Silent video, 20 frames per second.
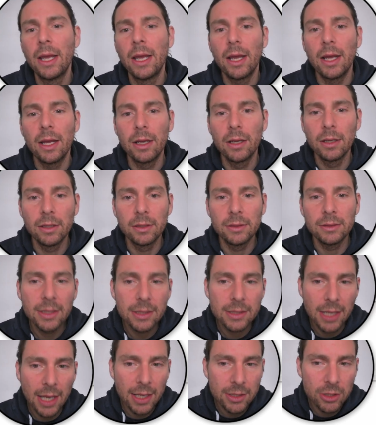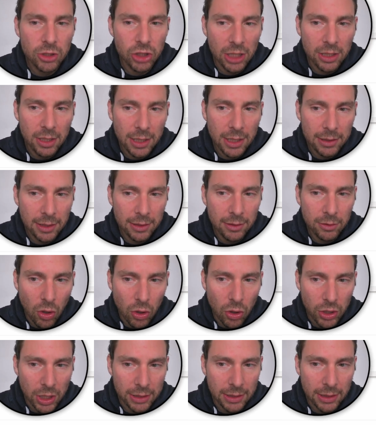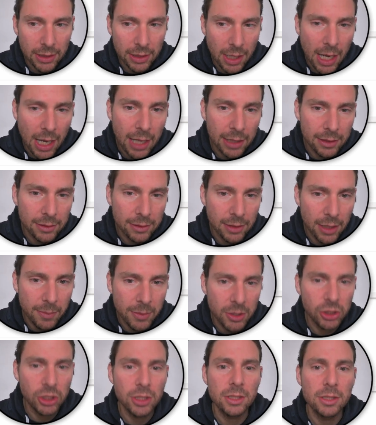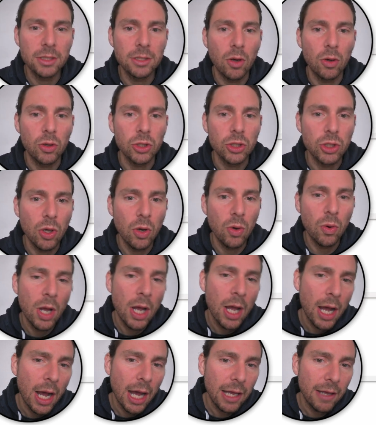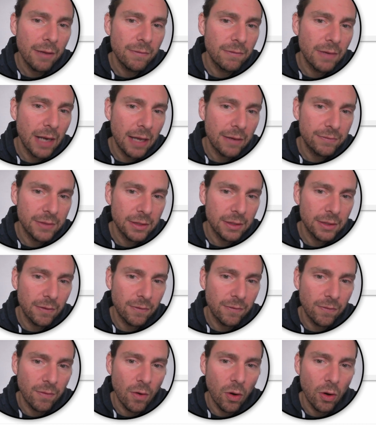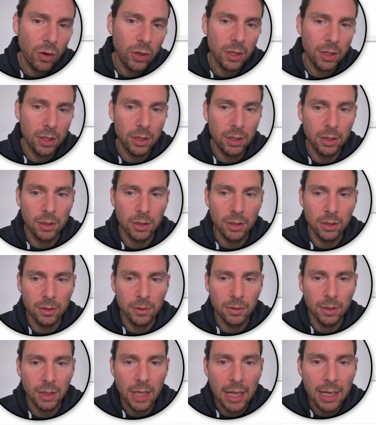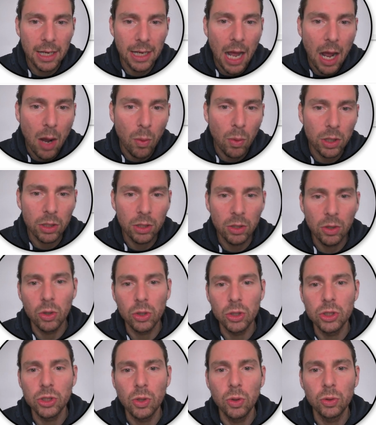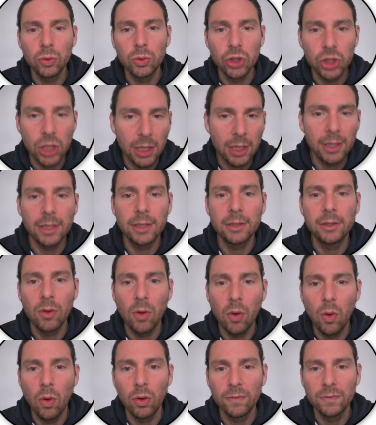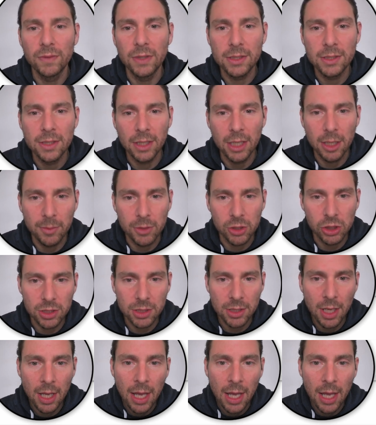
Uh, this has generated already 100 images or so. I have left it for uh, an hour or so to generate all of these images.